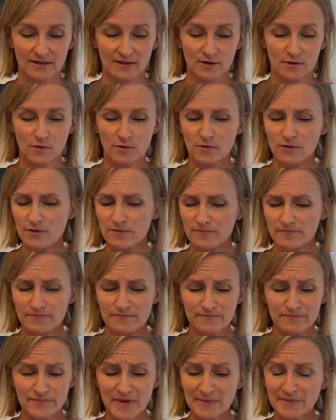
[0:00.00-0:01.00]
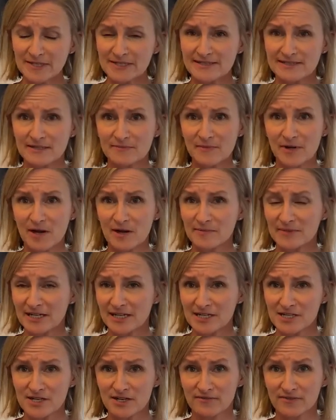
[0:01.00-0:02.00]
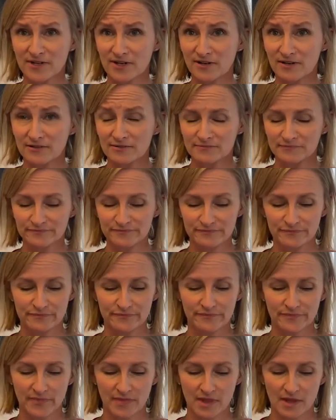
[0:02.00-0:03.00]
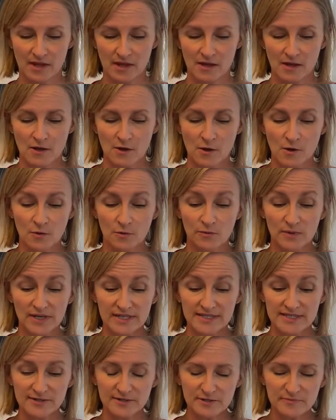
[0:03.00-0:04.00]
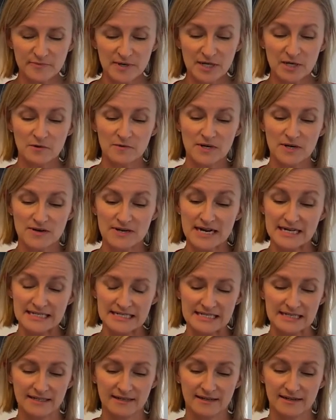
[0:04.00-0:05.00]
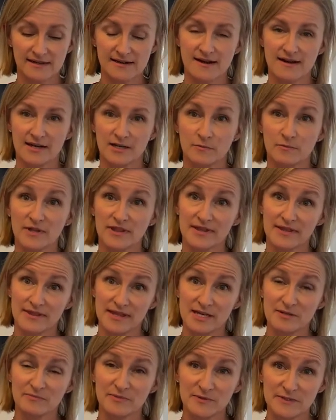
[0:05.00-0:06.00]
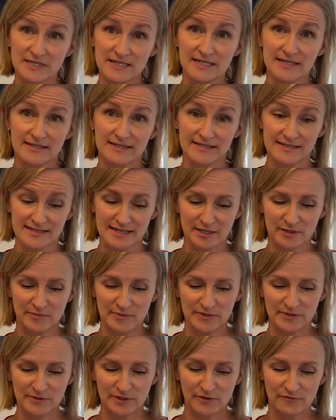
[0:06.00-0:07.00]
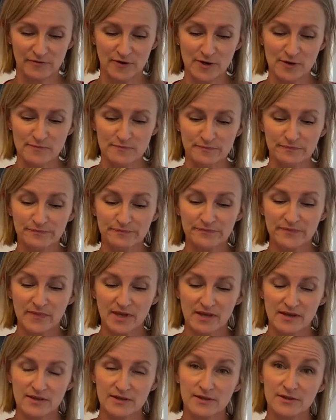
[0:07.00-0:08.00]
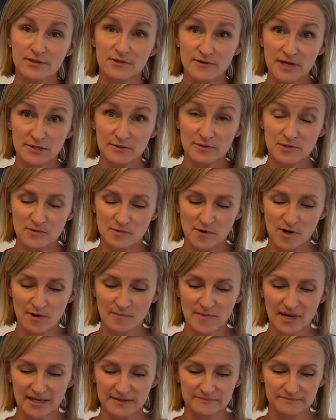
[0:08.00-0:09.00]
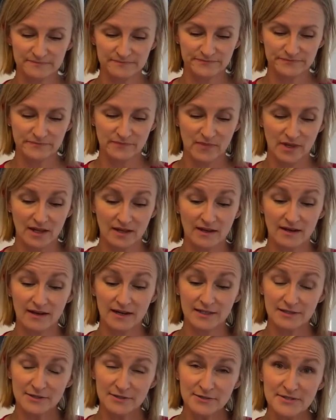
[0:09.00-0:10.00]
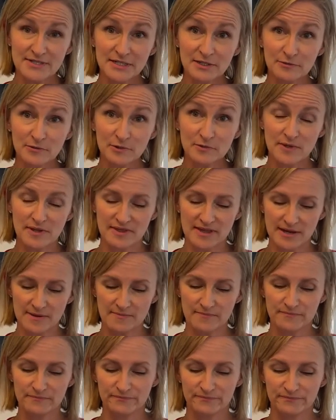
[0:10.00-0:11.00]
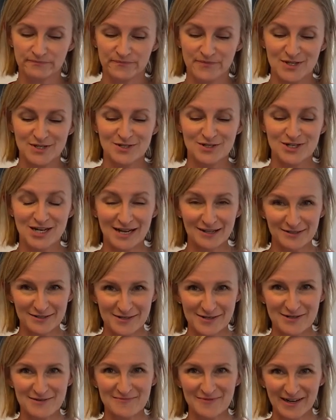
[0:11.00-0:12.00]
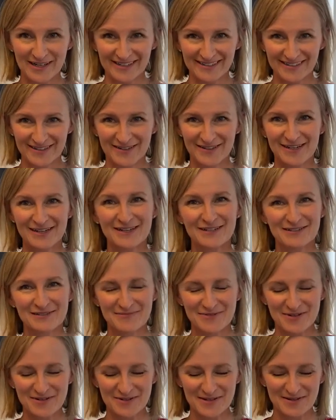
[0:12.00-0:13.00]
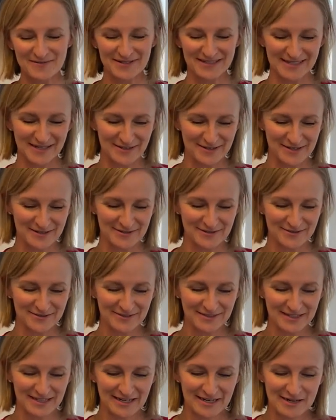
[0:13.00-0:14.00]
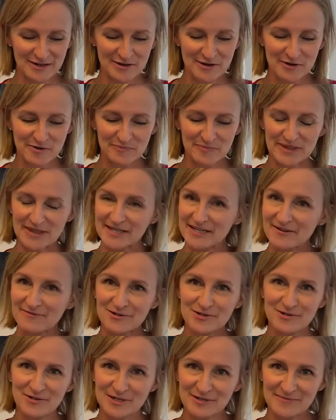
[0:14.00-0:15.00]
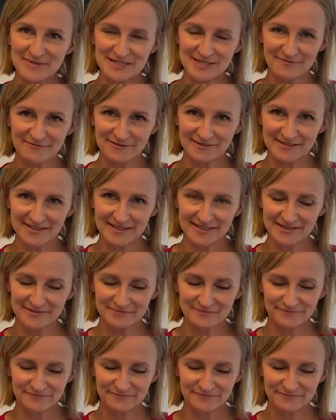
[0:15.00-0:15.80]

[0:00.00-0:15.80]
Or maybe it's some combination of it all. When I started my career in 1999 with a then boutique sustainability firm, the directors were all men. I learned and grew with them, challenged them regularly, as I'm sure they would tell you, but they never treated me differently.